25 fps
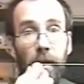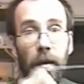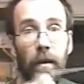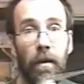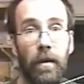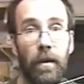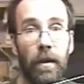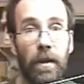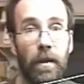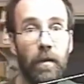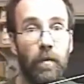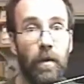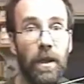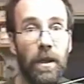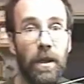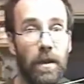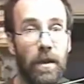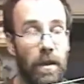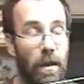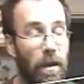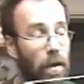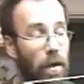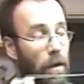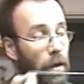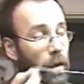this piece
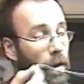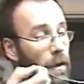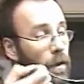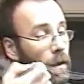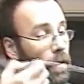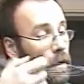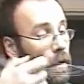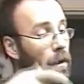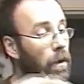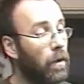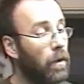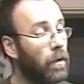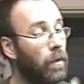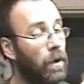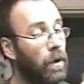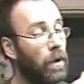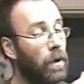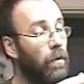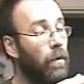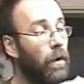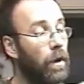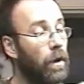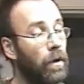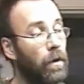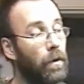here, what you
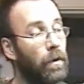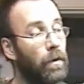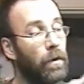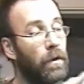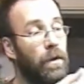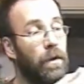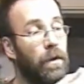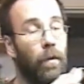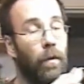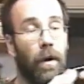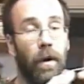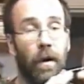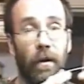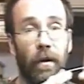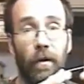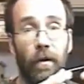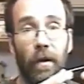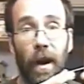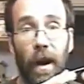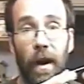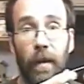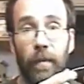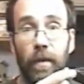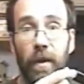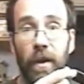want to do is you want to
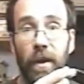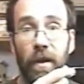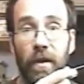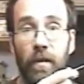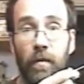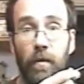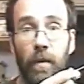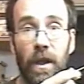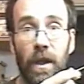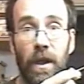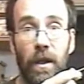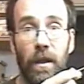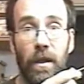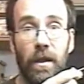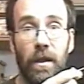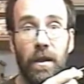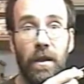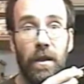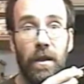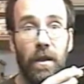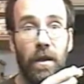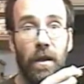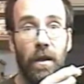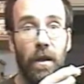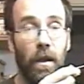grab this piece
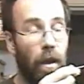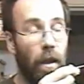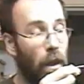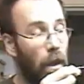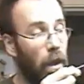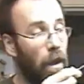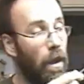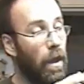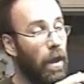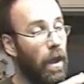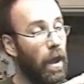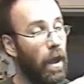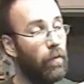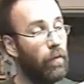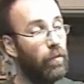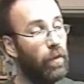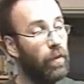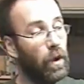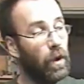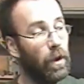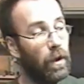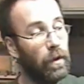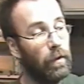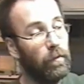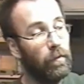and
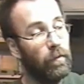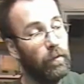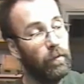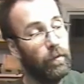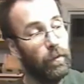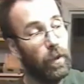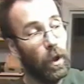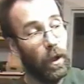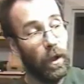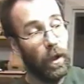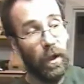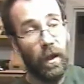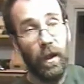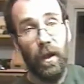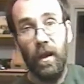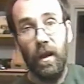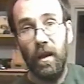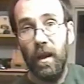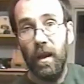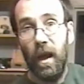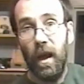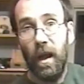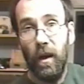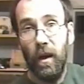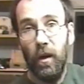pull
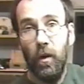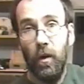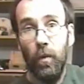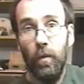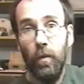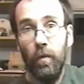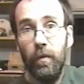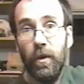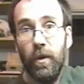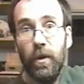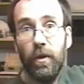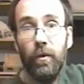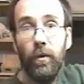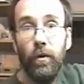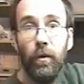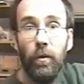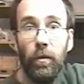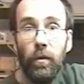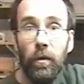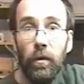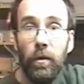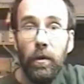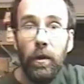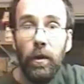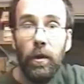a loop through,
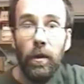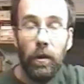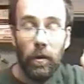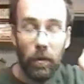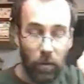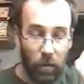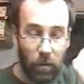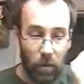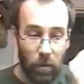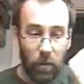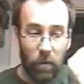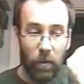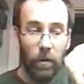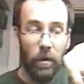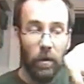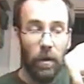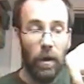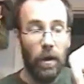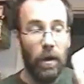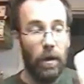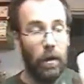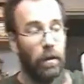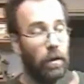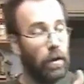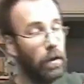
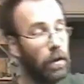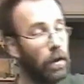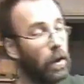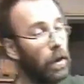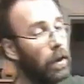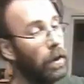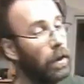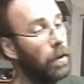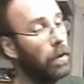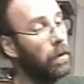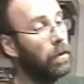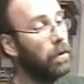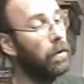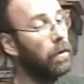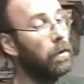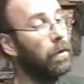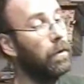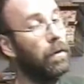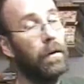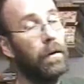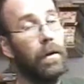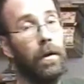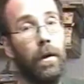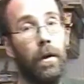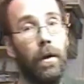okay? So
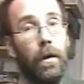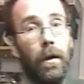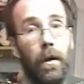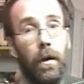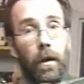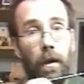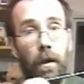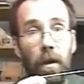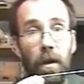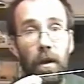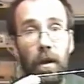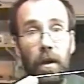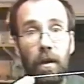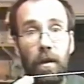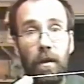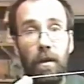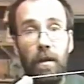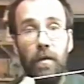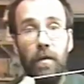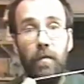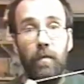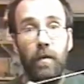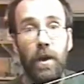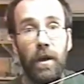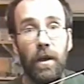you take this
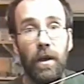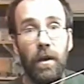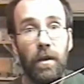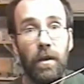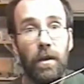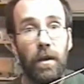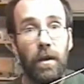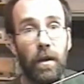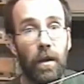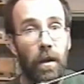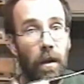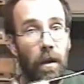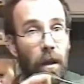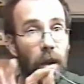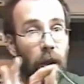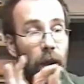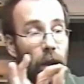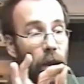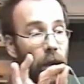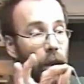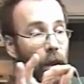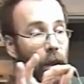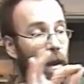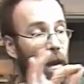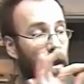piece
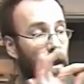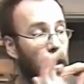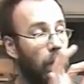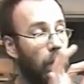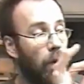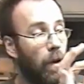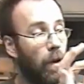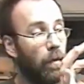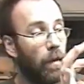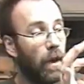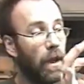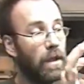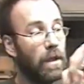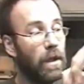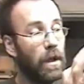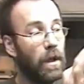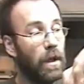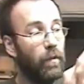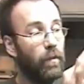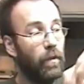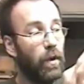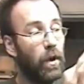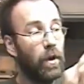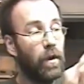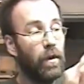and basically
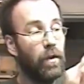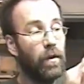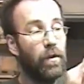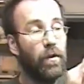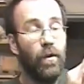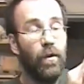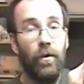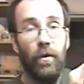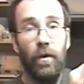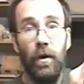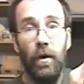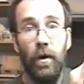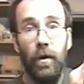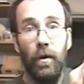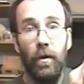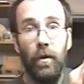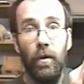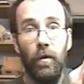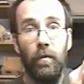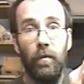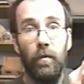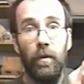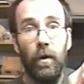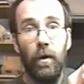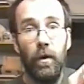put it through the loop,
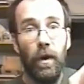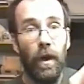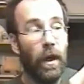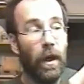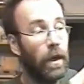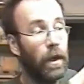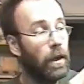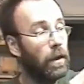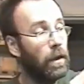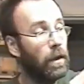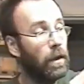okay?